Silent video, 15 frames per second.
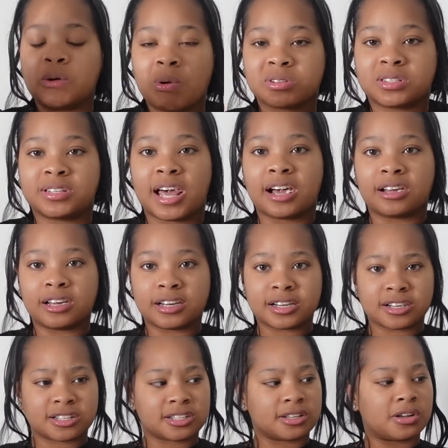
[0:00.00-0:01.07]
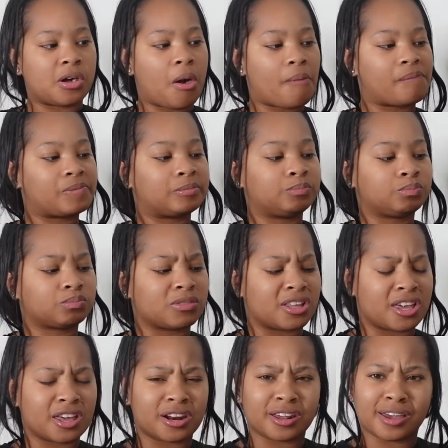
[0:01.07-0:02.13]
it wasn't that good to
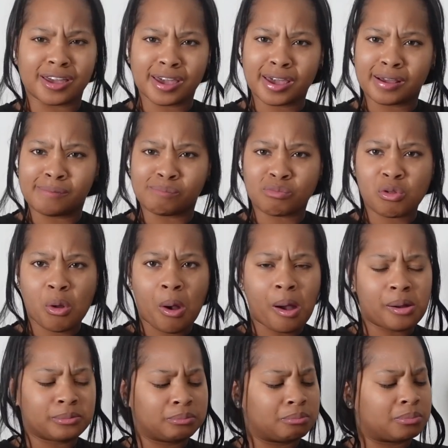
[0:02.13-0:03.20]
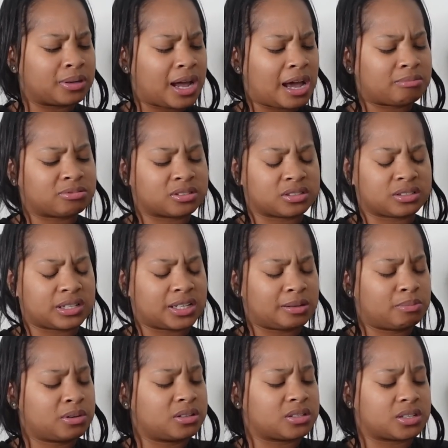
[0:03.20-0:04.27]
get again. But I was just like,
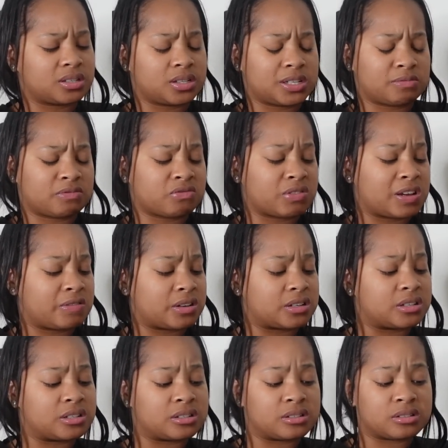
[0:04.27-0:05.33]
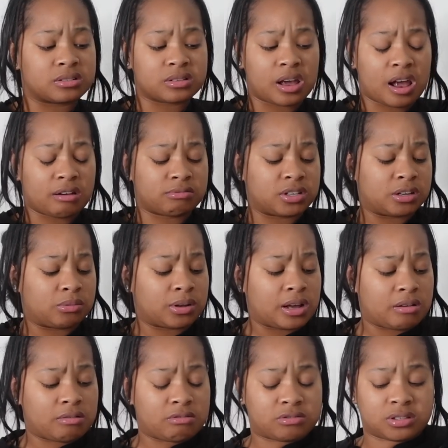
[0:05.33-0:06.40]
let me just get another flavor because I don't know
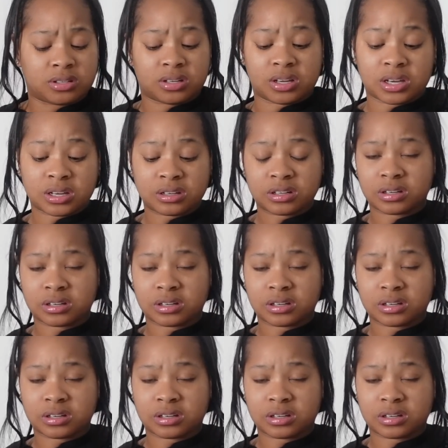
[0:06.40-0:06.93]
what else to get.